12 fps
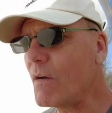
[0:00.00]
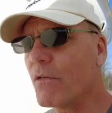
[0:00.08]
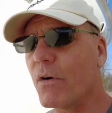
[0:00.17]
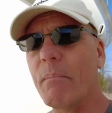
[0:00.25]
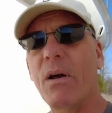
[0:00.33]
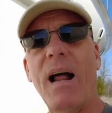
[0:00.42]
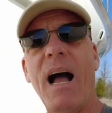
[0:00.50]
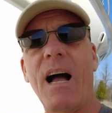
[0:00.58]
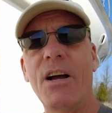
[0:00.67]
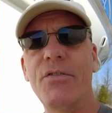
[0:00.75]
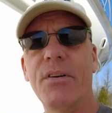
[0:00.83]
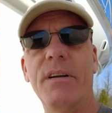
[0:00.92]
for about
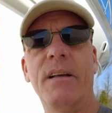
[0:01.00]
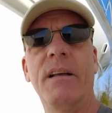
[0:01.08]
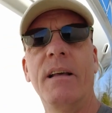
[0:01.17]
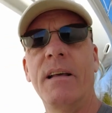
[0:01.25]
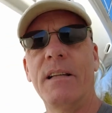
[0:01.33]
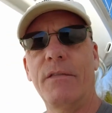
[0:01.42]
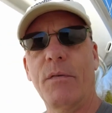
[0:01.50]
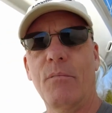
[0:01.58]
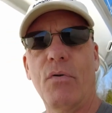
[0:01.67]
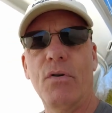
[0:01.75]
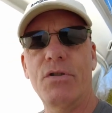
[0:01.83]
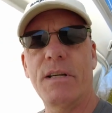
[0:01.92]
100 different
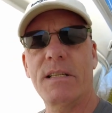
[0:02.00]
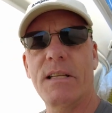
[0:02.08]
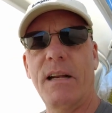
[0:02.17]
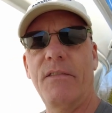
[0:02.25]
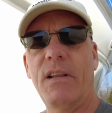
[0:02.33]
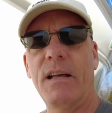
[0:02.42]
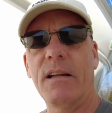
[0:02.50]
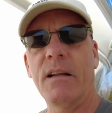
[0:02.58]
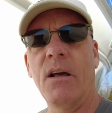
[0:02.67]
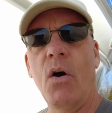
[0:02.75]
projects that I've done